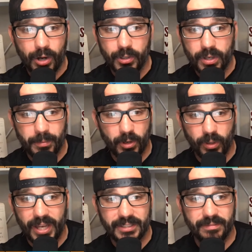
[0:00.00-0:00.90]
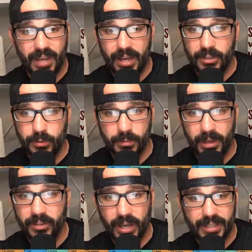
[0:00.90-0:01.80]
you can collect some value, some
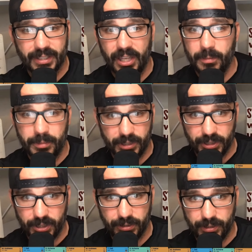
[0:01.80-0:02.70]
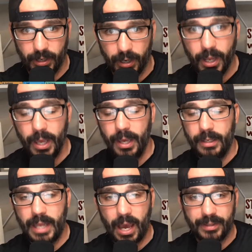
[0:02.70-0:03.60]
other guys at other positions there.
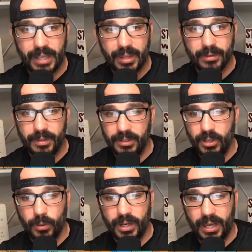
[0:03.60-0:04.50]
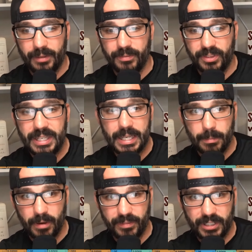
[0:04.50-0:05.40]
Now, the other, kind of
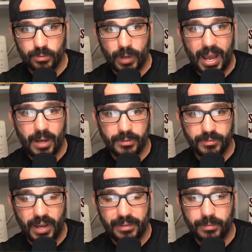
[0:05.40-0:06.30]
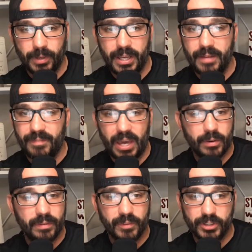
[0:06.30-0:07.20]
theme of these rounds 5 through 8,
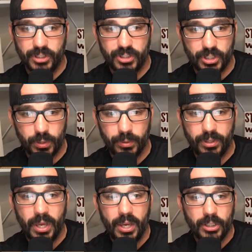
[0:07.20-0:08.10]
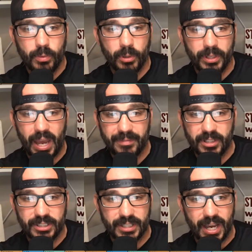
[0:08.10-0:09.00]
veteran versus youth, you really have to
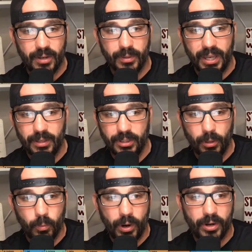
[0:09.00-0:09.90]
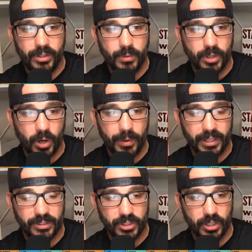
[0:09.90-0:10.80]
decide, okay, where are you going
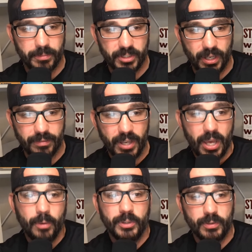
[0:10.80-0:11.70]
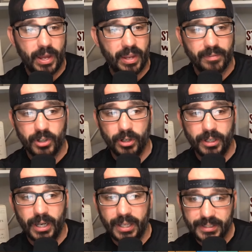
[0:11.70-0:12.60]
in terms of, would you rather have Kirk
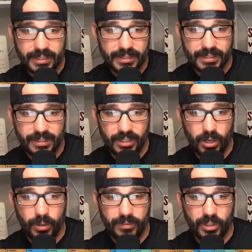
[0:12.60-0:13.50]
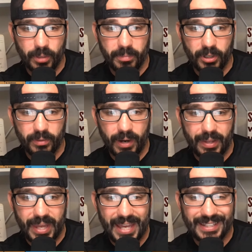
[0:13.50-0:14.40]
Cousins, if you're going to build around
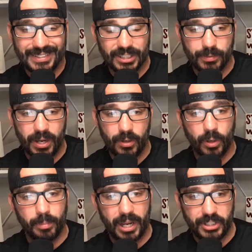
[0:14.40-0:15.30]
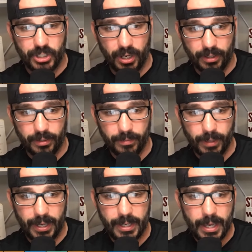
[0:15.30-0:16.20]
that in the 6th round, or Bryce Young,
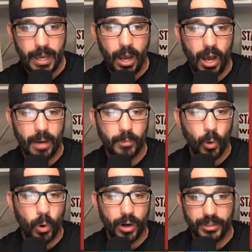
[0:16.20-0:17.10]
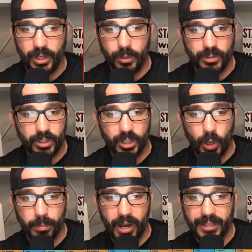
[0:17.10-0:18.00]
right? Or, you're going to go
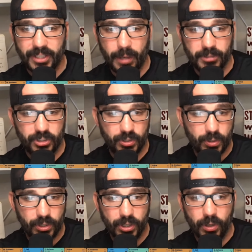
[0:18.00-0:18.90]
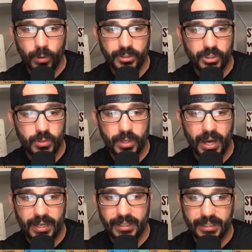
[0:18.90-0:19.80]
Brian Thomas Jr., or do you
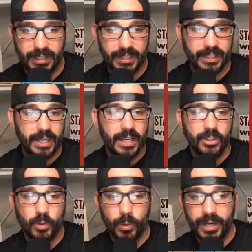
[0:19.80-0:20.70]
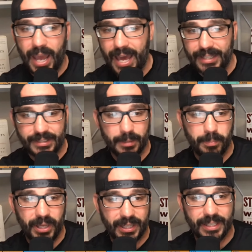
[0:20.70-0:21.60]
kind of lean Jordan Addison,
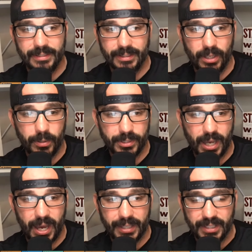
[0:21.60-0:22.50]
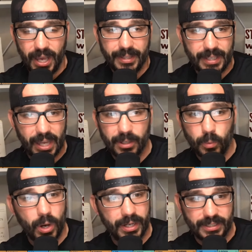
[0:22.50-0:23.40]
Pickens, and those guys? The other
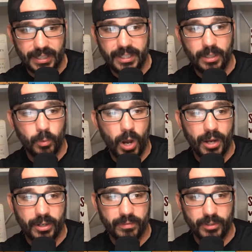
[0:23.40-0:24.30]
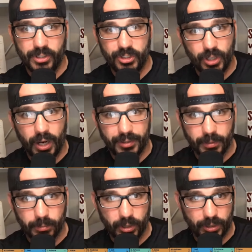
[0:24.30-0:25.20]
one is like Ken Walker versus Jonathan
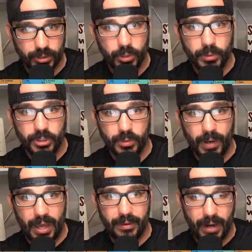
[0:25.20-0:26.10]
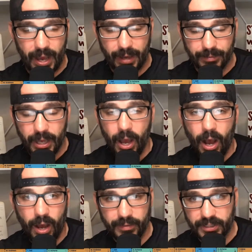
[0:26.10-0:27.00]
Brooks. Who would you rather have?
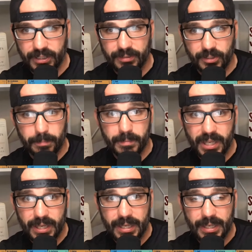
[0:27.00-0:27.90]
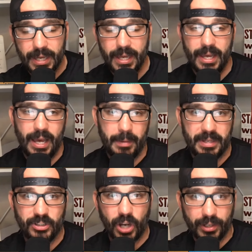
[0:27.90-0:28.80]
Obviously, to me, I
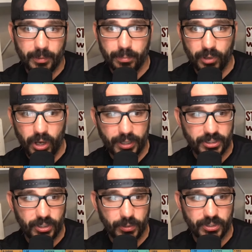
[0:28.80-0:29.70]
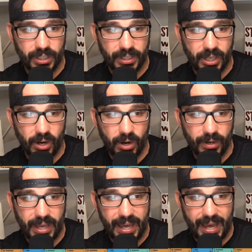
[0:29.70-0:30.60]
mean, Jonathan Brooks, sitting there
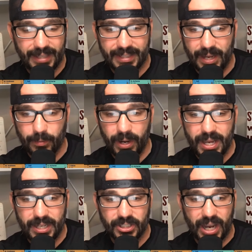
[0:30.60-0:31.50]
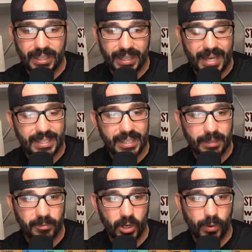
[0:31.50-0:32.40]
at that range, I like
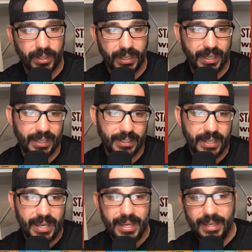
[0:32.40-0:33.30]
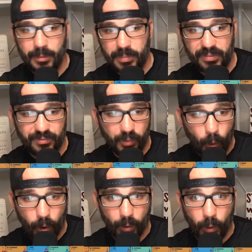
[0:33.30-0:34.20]
him going in
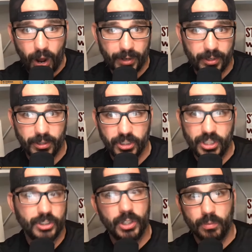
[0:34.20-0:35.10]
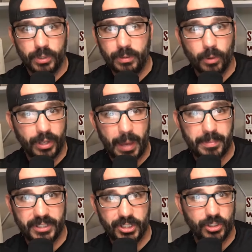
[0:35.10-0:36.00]
before Walker, just because you could re-roll that
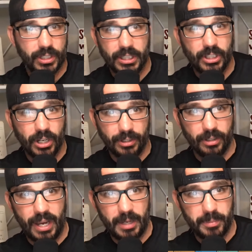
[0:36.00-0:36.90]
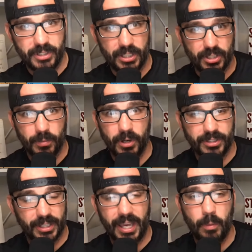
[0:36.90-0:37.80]
position, you get younger at a position where it's
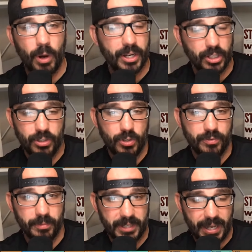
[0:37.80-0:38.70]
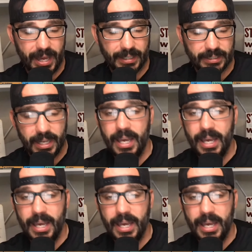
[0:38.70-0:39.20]
like, hey, what can you do for me next?